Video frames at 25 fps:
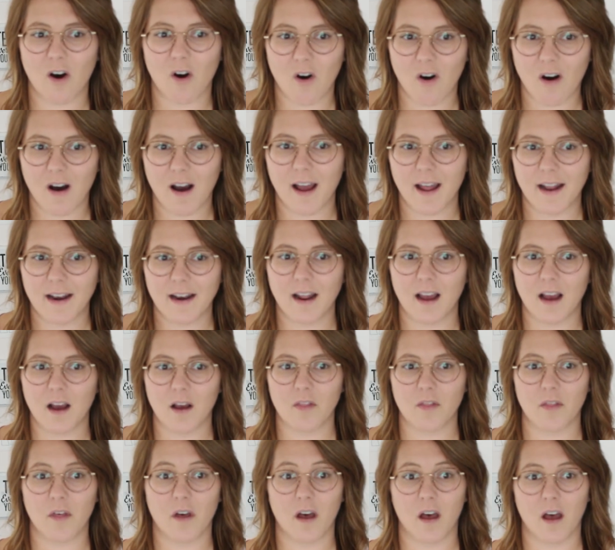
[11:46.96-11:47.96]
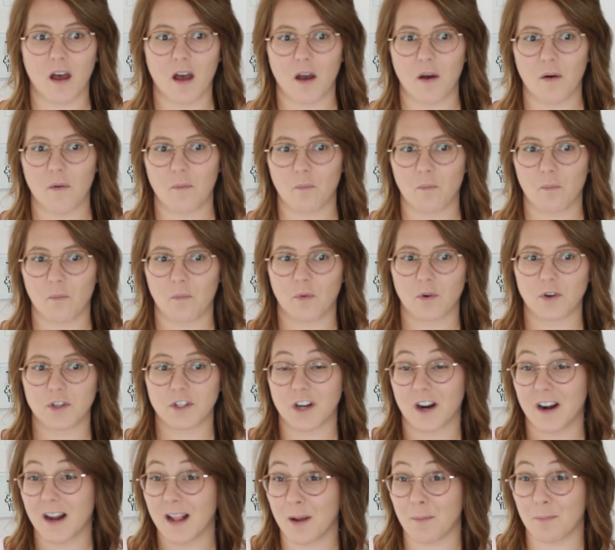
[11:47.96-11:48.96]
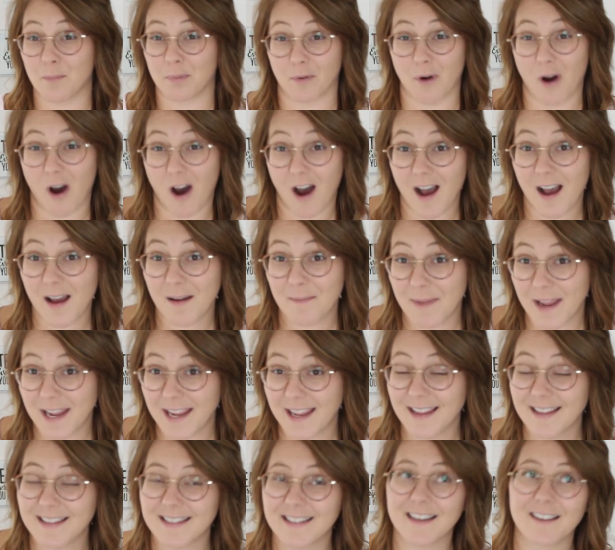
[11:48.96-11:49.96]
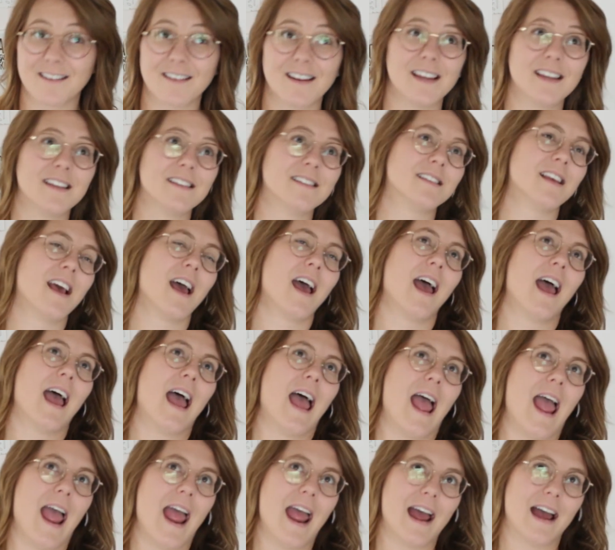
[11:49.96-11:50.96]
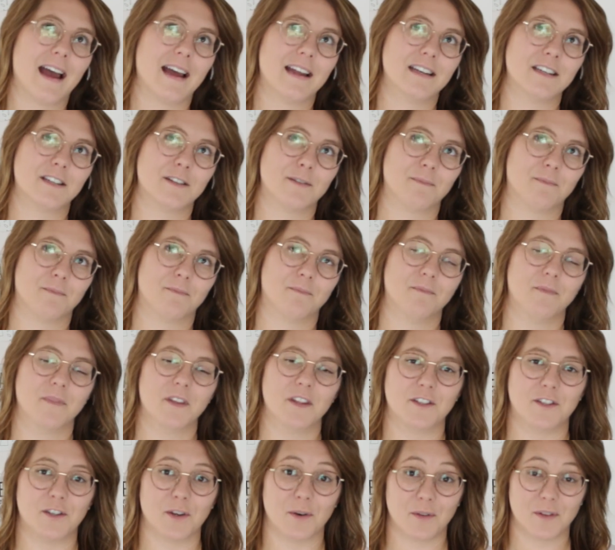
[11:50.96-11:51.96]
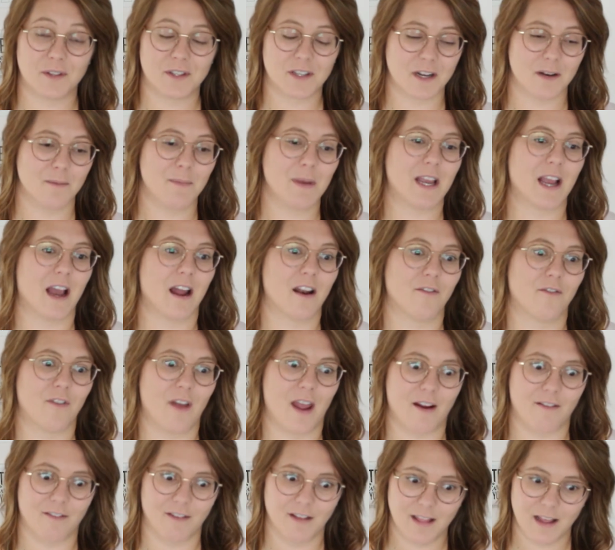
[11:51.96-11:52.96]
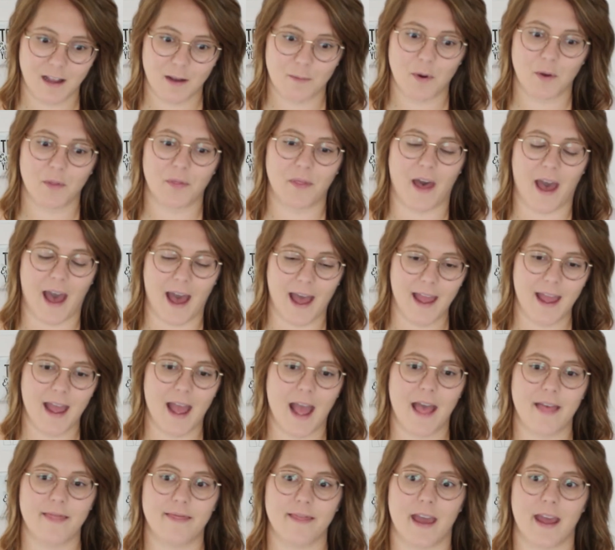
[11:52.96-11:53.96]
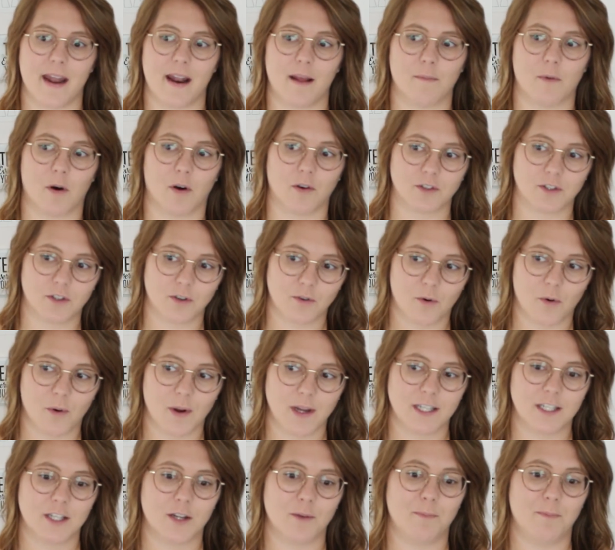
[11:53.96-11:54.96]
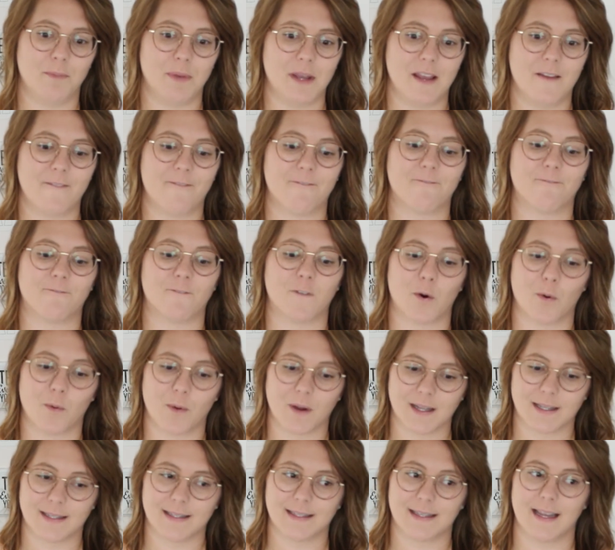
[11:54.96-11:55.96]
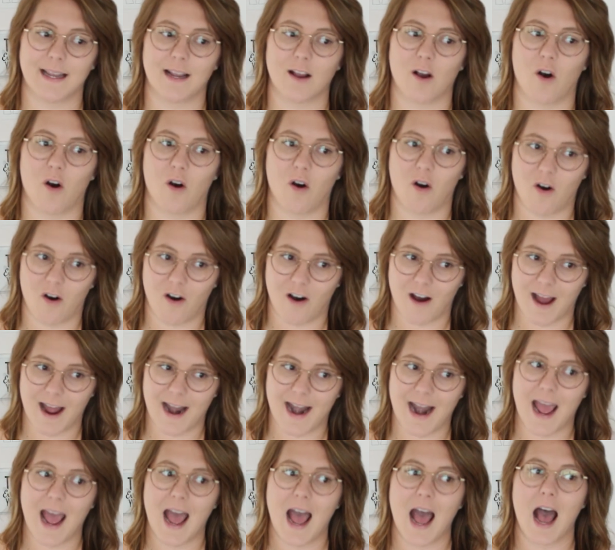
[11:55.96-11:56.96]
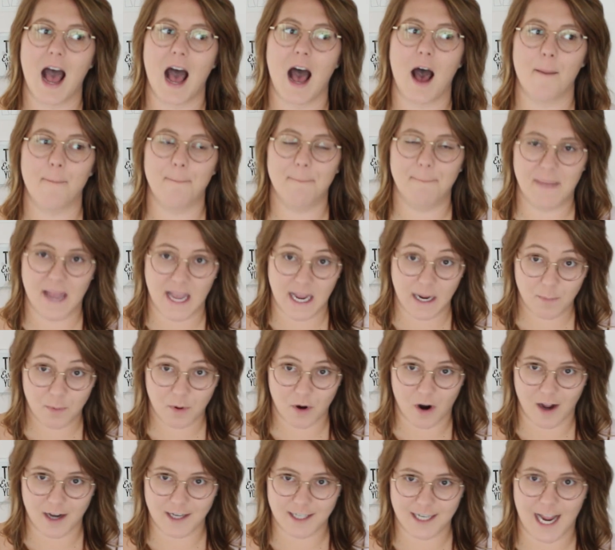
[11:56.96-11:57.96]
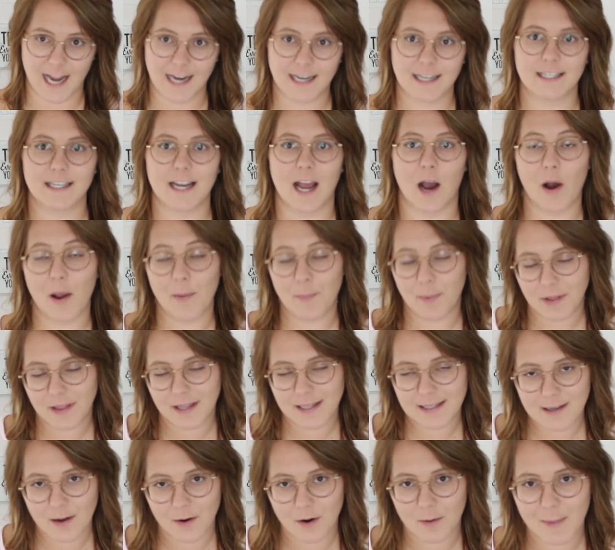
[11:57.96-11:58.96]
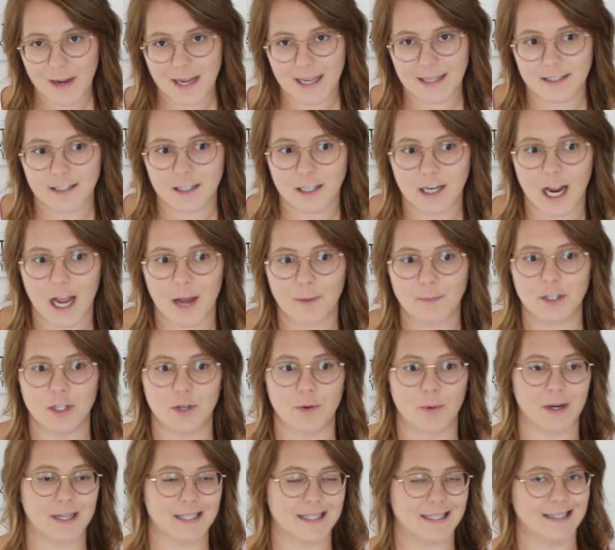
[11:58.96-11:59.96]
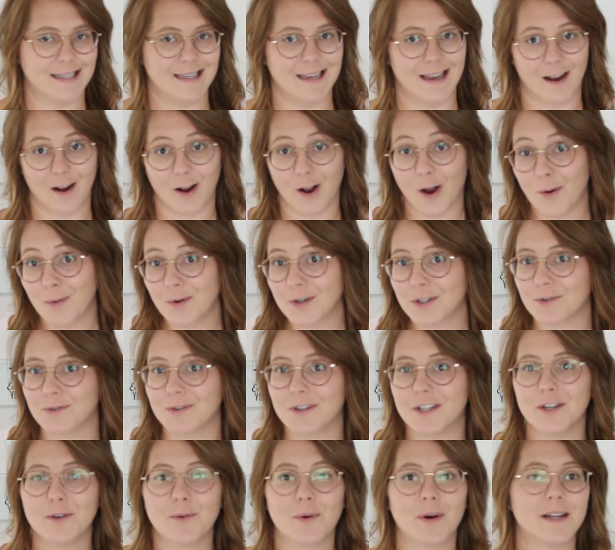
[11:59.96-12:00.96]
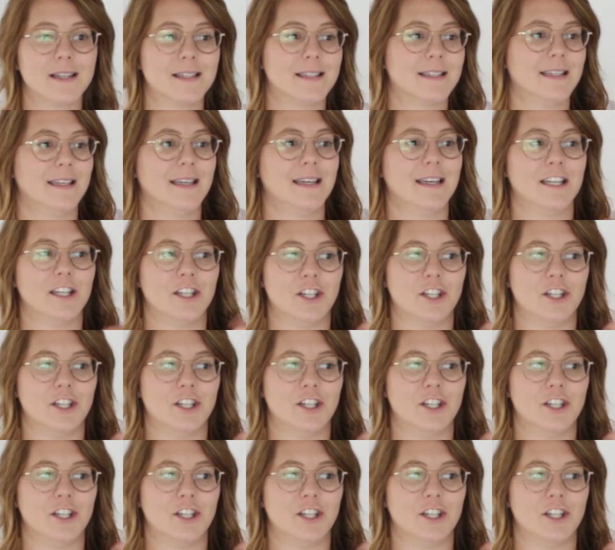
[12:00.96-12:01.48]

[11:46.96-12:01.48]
on we're starting a bra making series, and so it's gonna be kind of everything about that. And then I'm also going to be focusing on a big project. Now, I put this out on my Instagram. Do you wanna see a coat or do you wanna see